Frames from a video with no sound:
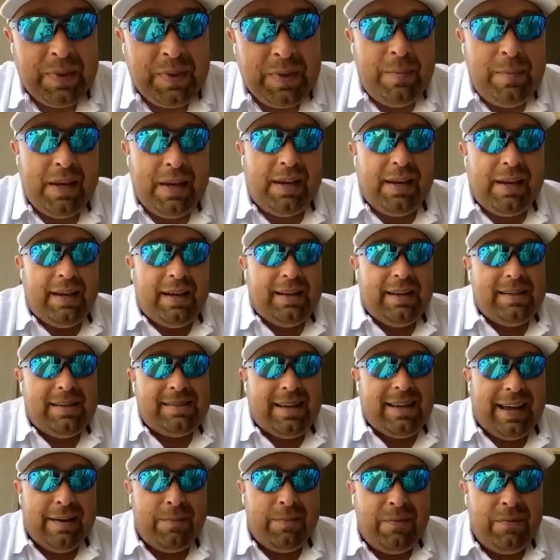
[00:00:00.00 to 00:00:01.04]
because
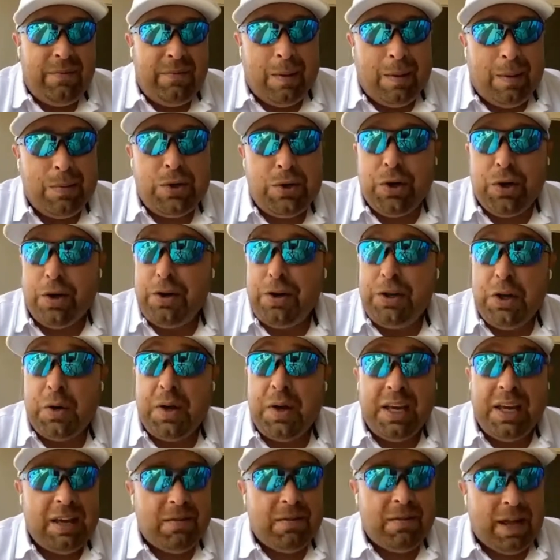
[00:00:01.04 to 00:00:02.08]
I'm sure you can
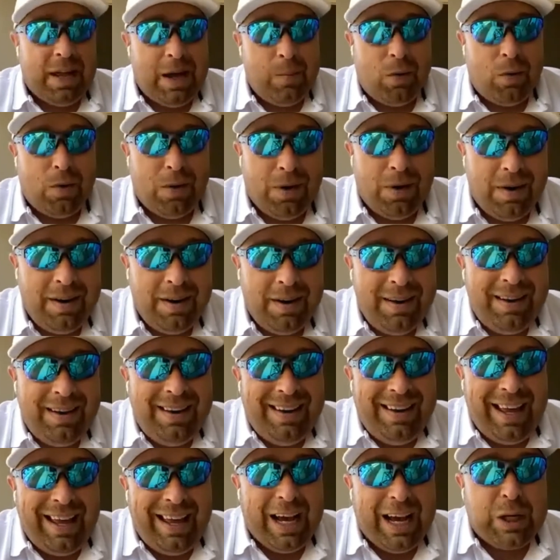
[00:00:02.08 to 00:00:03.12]
give a lot more
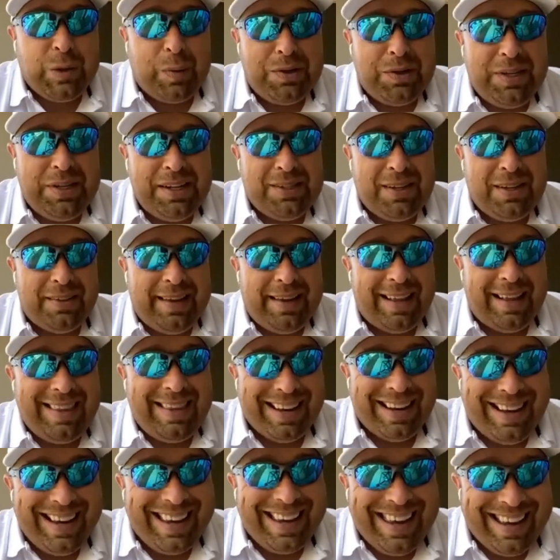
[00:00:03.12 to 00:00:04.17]
expertise on that than
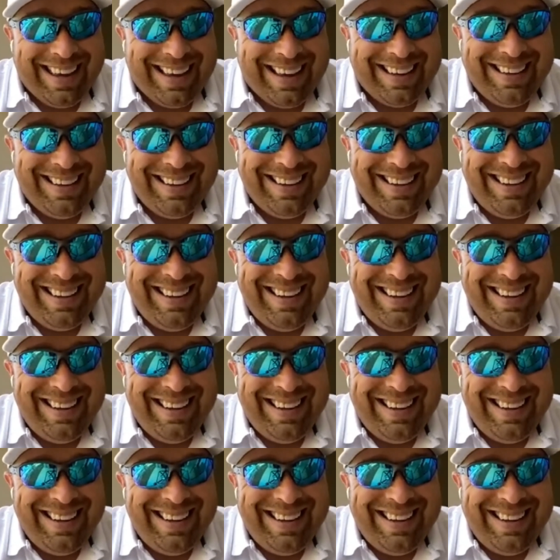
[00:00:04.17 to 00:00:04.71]
I can.